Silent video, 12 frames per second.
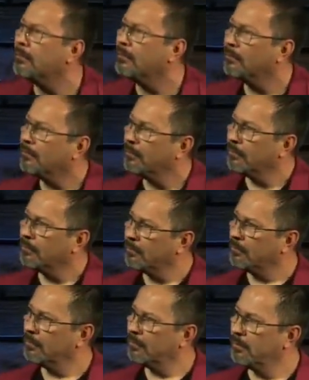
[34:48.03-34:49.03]

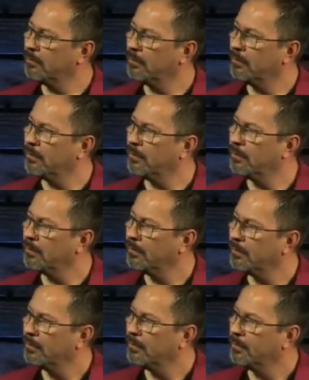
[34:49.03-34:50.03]

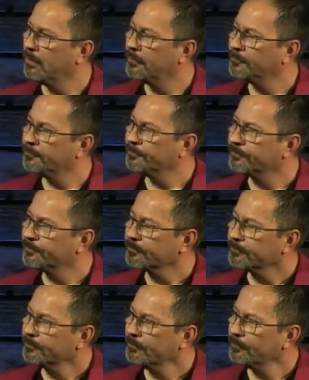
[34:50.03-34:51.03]

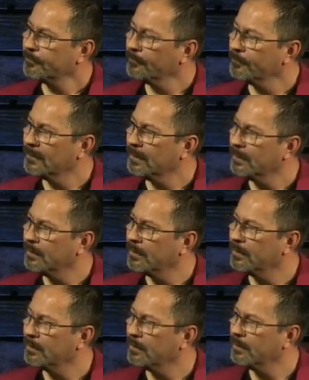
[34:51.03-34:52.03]

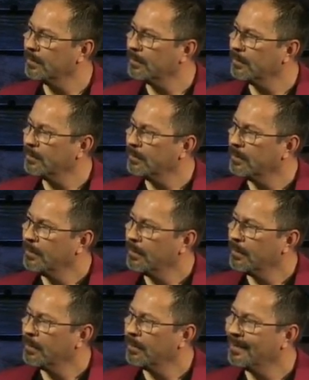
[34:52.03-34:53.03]

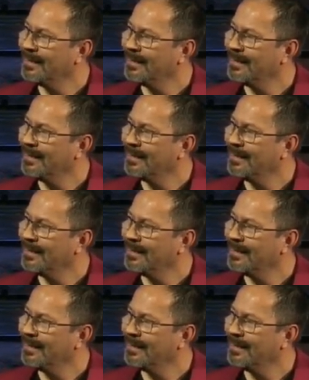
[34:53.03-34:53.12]
Nobody speaks.